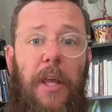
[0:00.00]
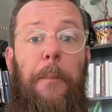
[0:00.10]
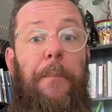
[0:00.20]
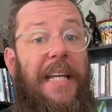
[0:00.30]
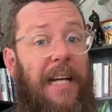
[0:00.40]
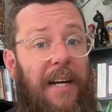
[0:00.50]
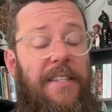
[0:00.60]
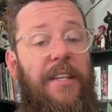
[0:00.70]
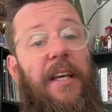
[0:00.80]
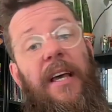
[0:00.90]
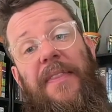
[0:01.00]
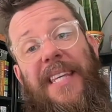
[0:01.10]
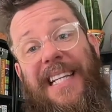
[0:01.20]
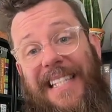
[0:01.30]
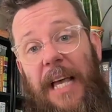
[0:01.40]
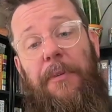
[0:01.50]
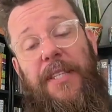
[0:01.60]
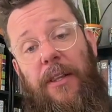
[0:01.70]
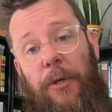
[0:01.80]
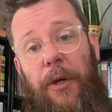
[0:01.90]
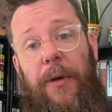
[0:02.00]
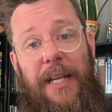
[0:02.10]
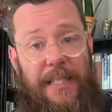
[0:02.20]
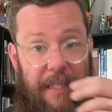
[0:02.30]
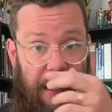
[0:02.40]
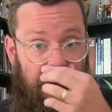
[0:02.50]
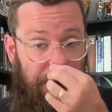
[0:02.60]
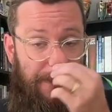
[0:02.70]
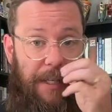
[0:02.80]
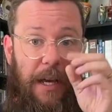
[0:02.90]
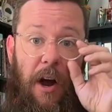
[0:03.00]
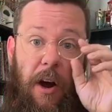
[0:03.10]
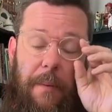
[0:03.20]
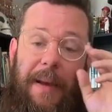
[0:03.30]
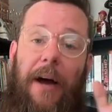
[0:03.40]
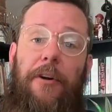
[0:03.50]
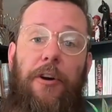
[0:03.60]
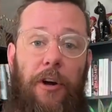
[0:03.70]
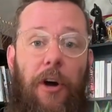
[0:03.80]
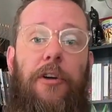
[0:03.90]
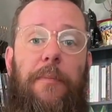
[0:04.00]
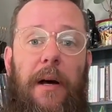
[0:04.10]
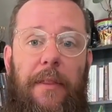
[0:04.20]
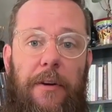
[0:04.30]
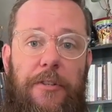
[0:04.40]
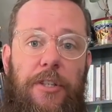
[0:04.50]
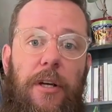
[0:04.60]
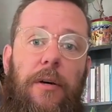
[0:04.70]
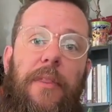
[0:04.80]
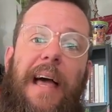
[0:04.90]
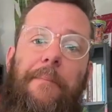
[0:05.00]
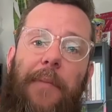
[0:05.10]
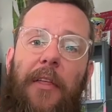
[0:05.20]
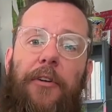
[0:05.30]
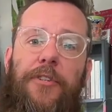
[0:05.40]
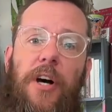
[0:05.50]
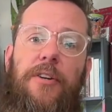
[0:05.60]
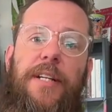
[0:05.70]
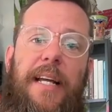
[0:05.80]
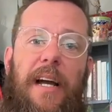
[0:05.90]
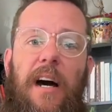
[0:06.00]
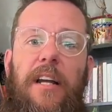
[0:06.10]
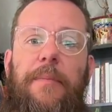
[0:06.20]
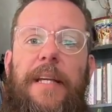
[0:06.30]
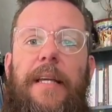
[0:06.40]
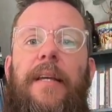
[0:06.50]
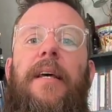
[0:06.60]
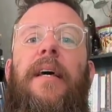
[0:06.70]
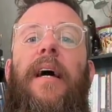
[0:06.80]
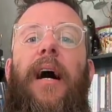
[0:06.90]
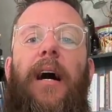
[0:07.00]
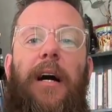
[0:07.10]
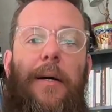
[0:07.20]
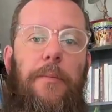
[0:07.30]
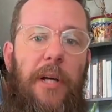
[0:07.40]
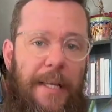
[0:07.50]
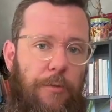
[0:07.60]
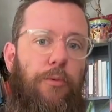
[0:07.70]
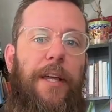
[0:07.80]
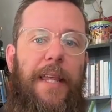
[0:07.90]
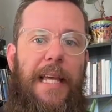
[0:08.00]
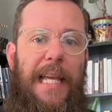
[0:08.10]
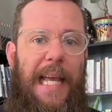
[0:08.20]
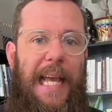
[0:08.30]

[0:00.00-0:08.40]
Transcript: Because the examples that Lugones gives are about her own mother. So that mother-daughter dichotomy is really